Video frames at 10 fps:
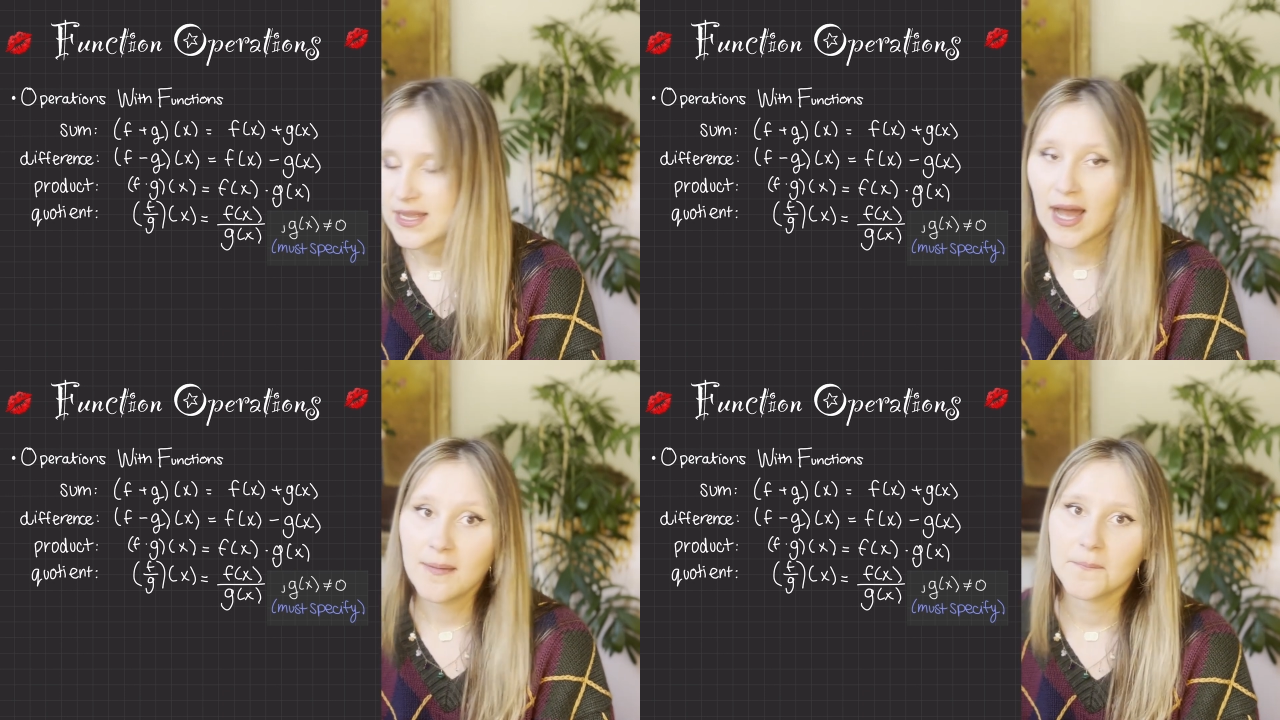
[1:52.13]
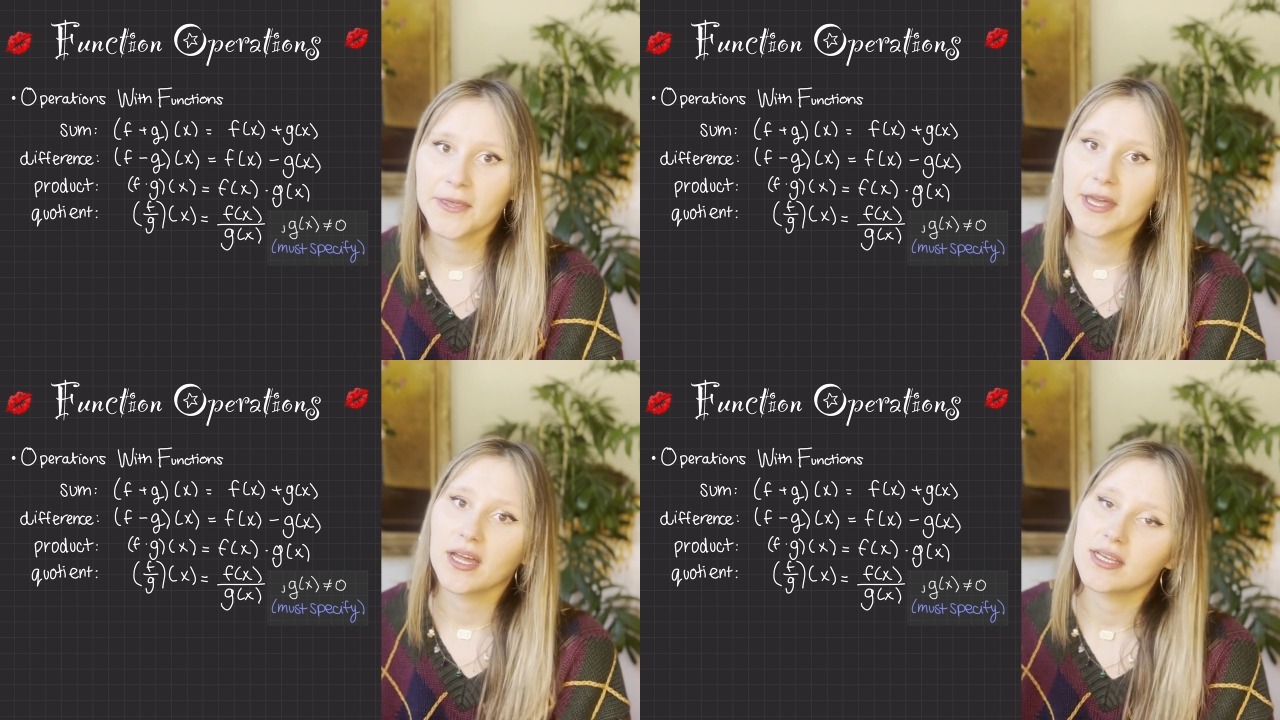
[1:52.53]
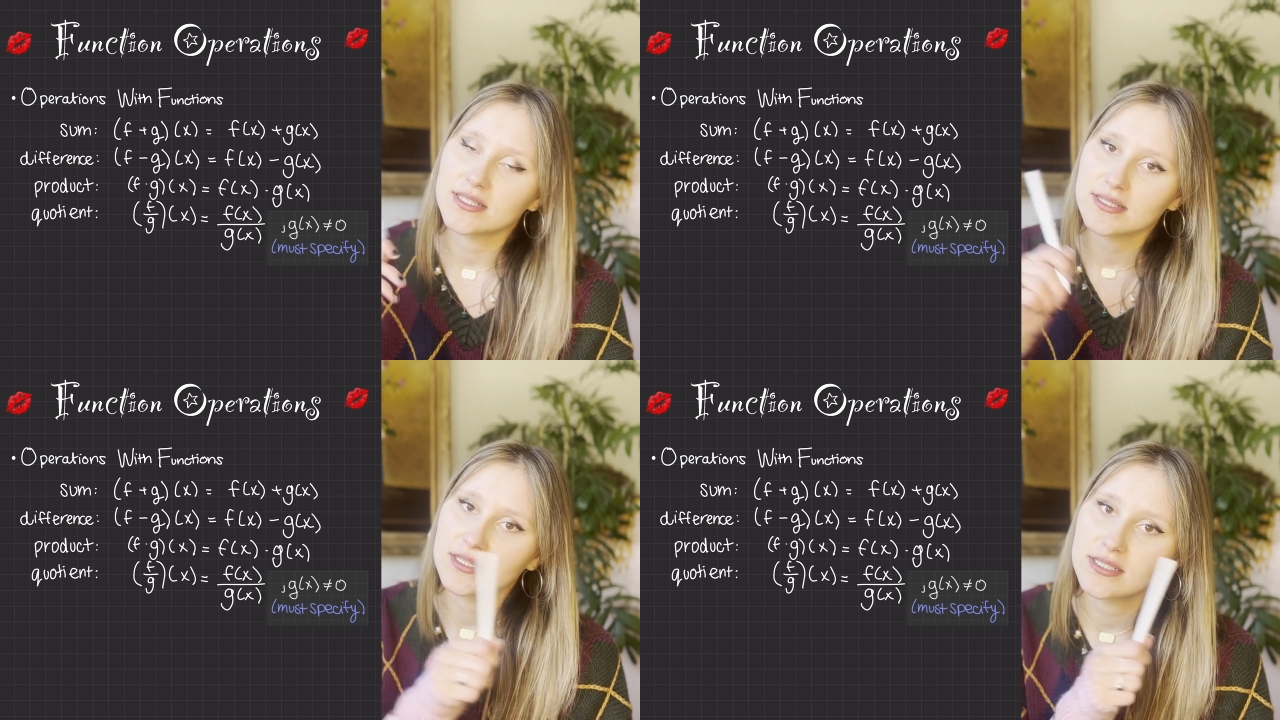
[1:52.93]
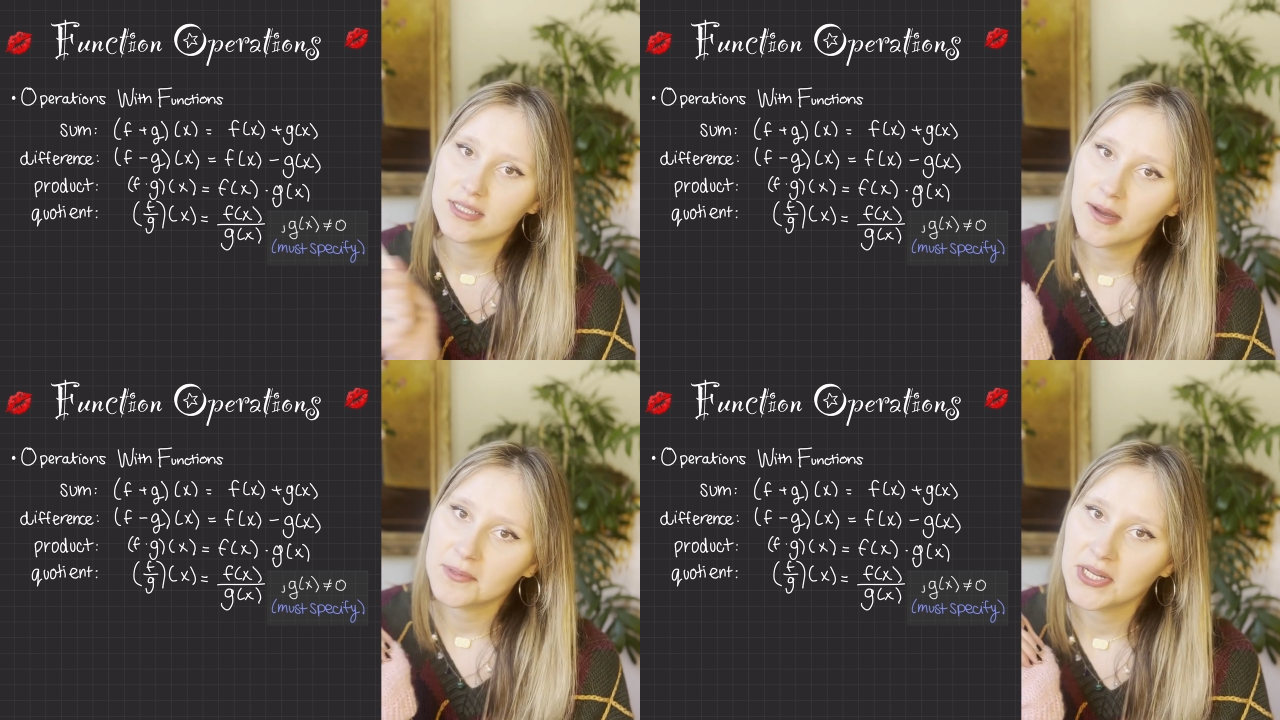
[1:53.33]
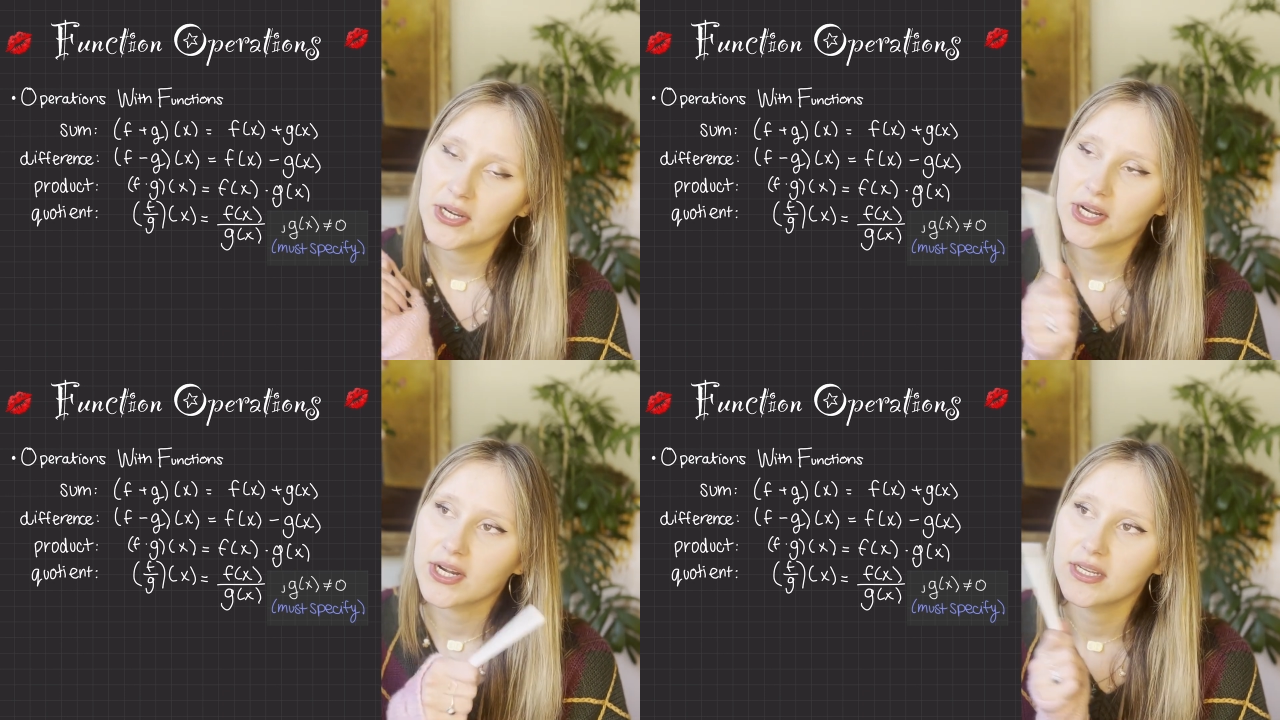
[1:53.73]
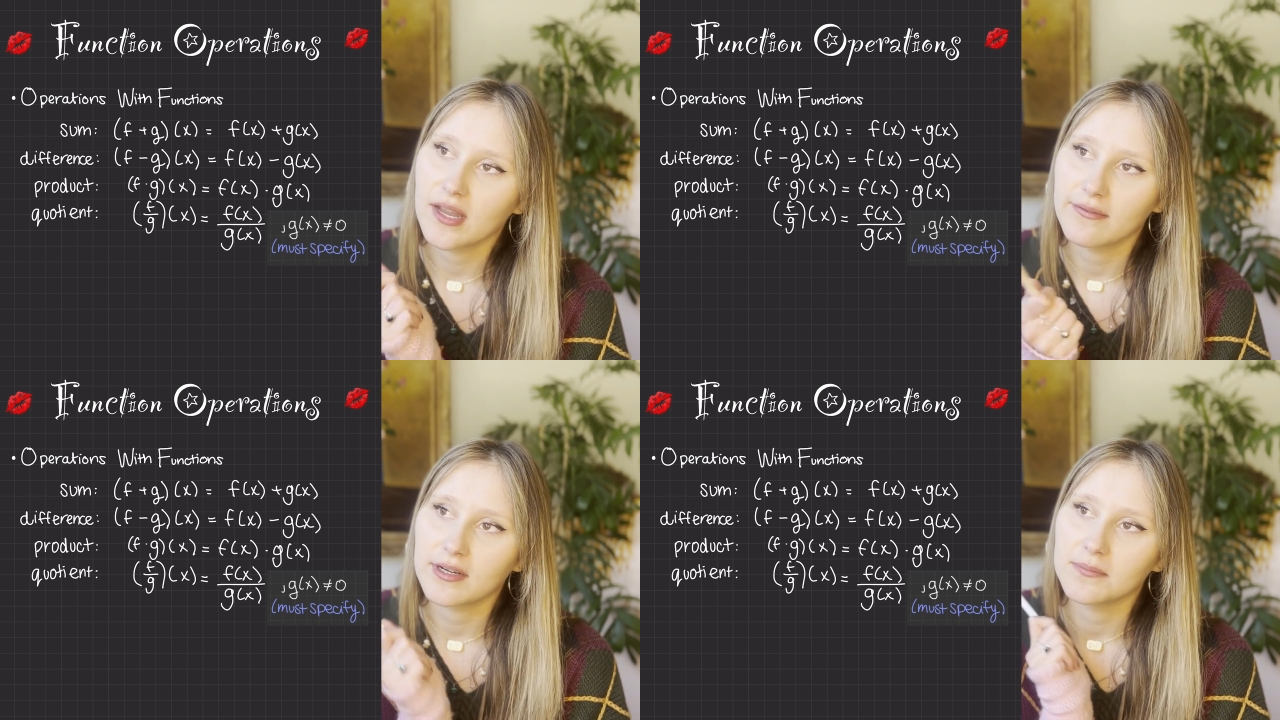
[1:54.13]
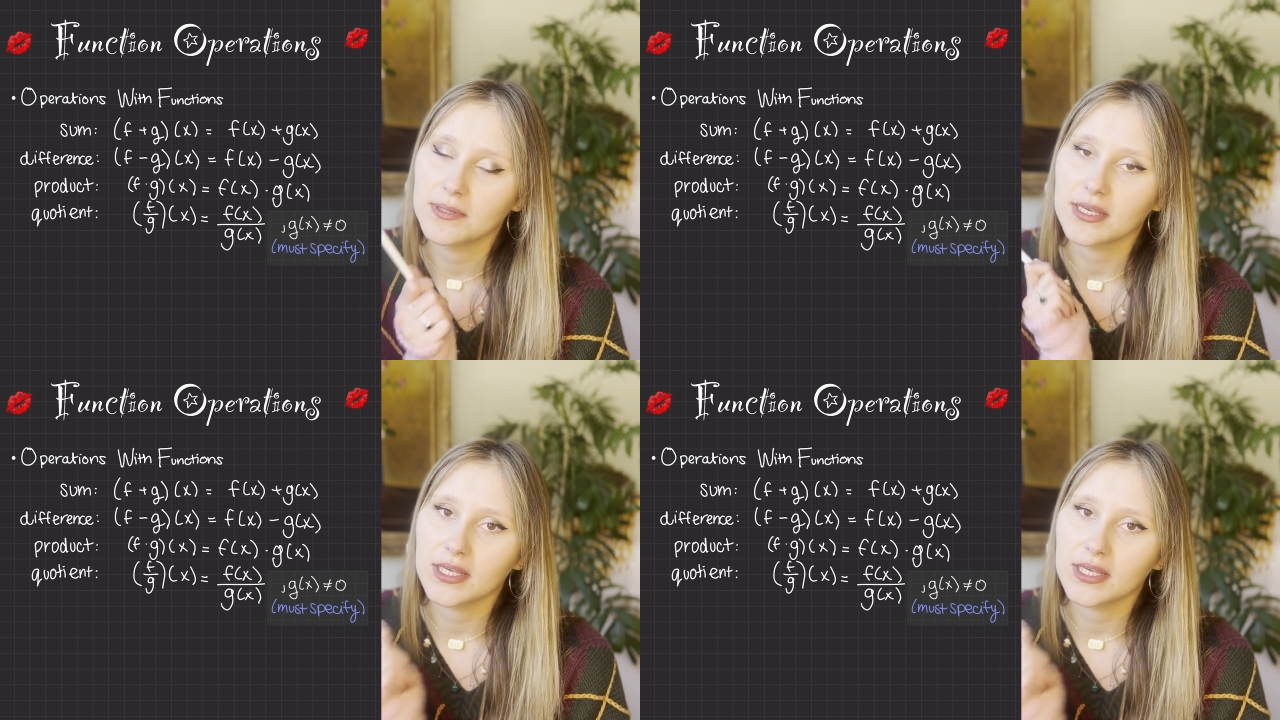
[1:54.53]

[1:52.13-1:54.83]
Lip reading: that? Because the denominator can never be